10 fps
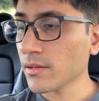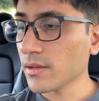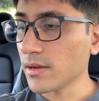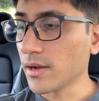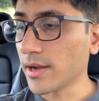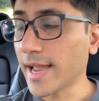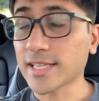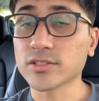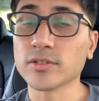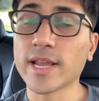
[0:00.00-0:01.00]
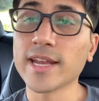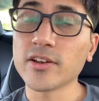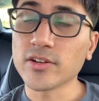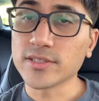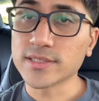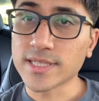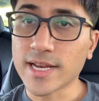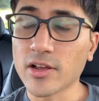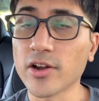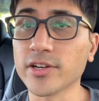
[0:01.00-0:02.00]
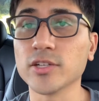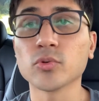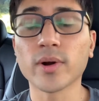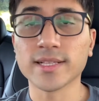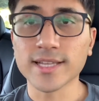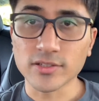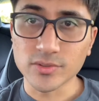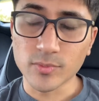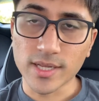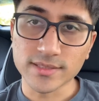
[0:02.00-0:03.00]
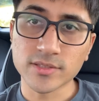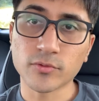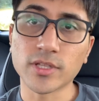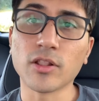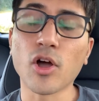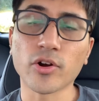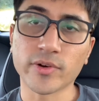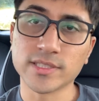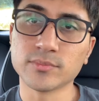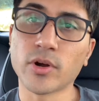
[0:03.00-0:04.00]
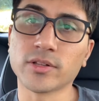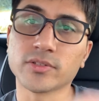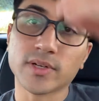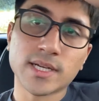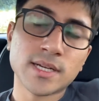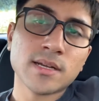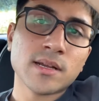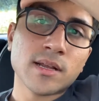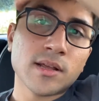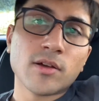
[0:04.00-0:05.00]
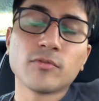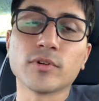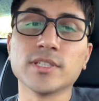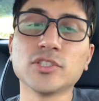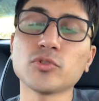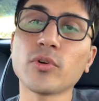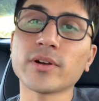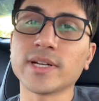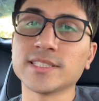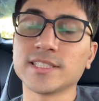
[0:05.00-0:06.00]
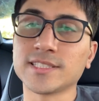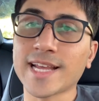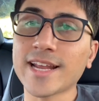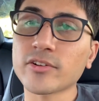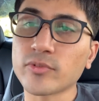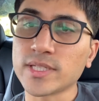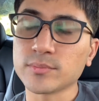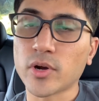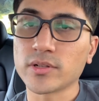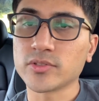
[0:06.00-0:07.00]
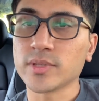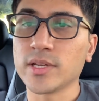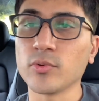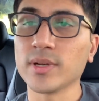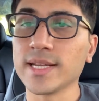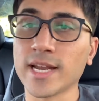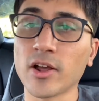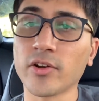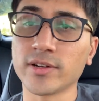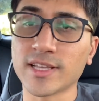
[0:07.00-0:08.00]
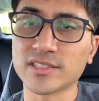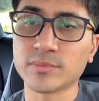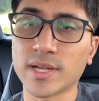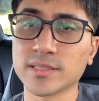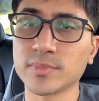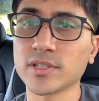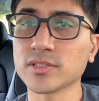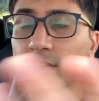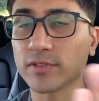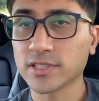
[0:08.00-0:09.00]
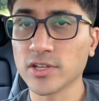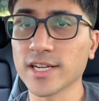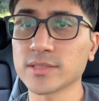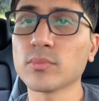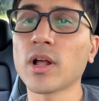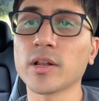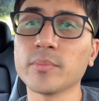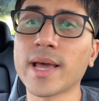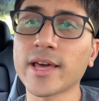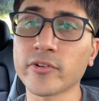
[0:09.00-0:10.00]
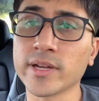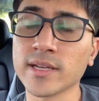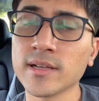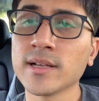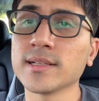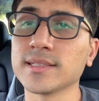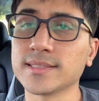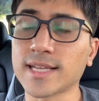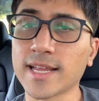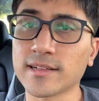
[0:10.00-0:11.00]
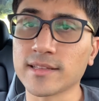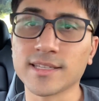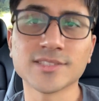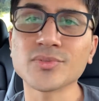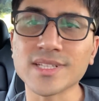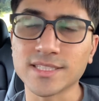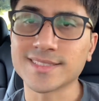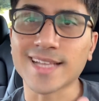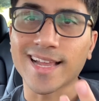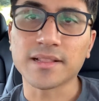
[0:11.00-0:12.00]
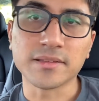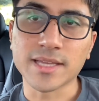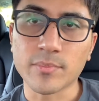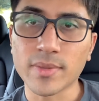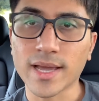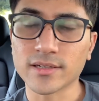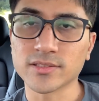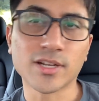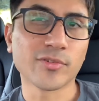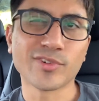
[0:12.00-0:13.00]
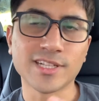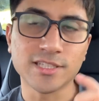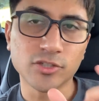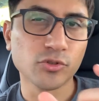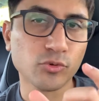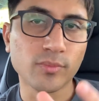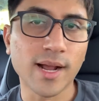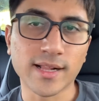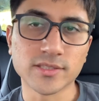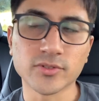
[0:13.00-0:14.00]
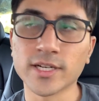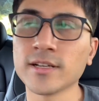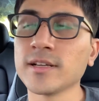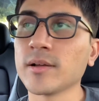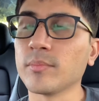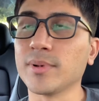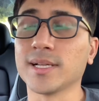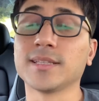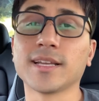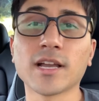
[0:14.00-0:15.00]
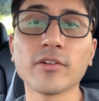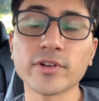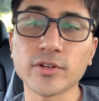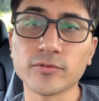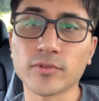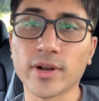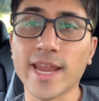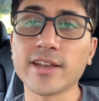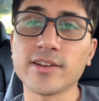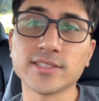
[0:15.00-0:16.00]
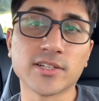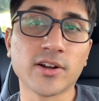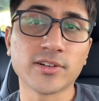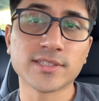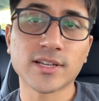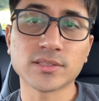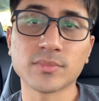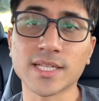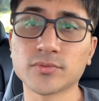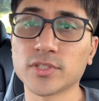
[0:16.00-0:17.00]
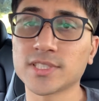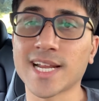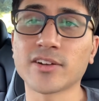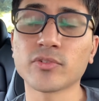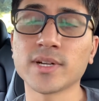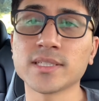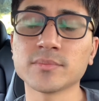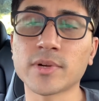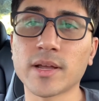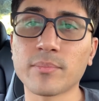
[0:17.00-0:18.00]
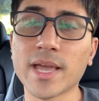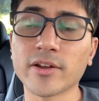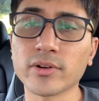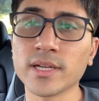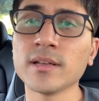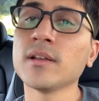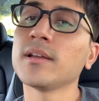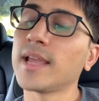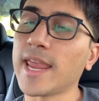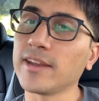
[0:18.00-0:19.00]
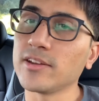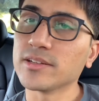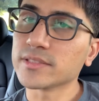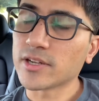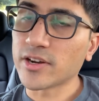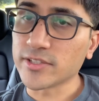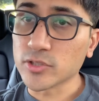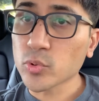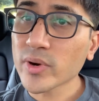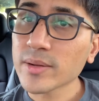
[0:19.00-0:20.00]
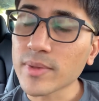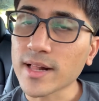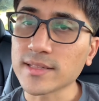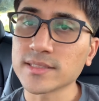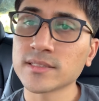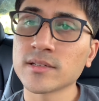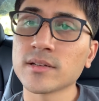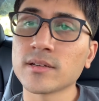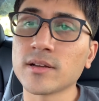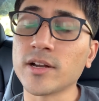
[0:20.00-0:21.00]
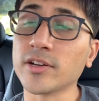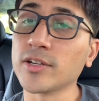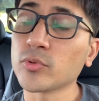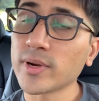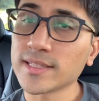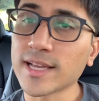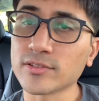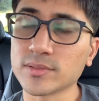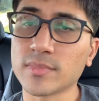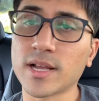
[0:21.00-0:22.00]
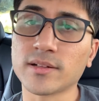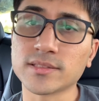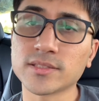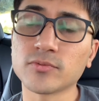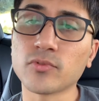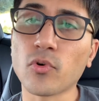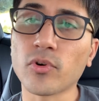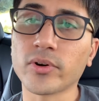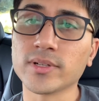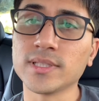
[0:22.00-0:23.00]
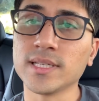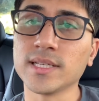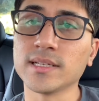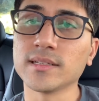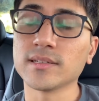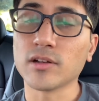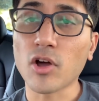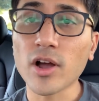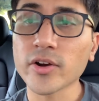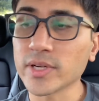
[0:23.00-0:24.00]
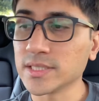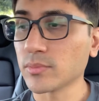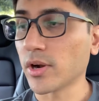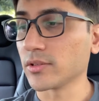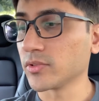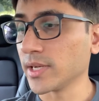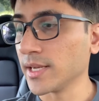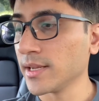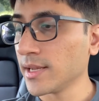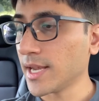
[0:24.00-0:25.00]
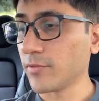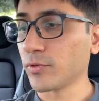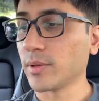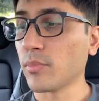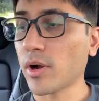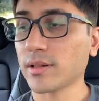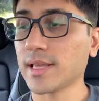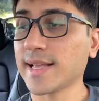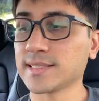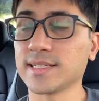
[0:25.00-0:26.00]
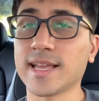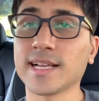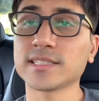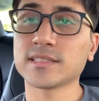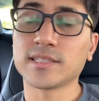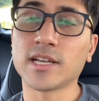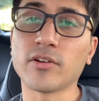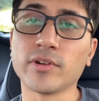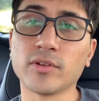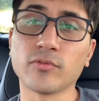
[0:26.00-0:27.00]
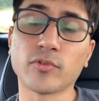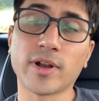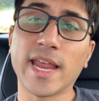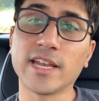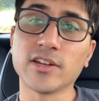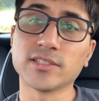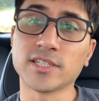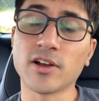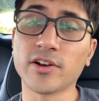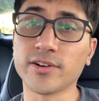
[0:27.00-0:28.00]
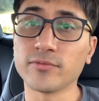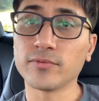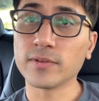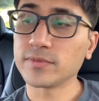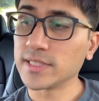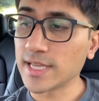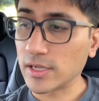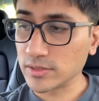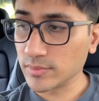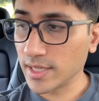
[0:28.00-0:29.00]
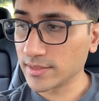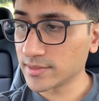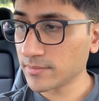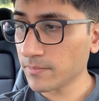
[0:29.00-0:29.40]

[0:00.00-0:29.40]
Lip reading: Actually, 8 years and 120,000 miles for the long-range Model 3. For the short range, the standard range Model 3, you only get 100,000 miles because obviously you got a smaller battery. The cycling, it's really the cycling that matters, not really the true miles, right? But they cover you for 8 years and 100,000 miles for a standard range battery, 8 years and 120,000 miles for the long range Model 3, and for the Model S and X, they cover you for 8 years and 150,000 miles.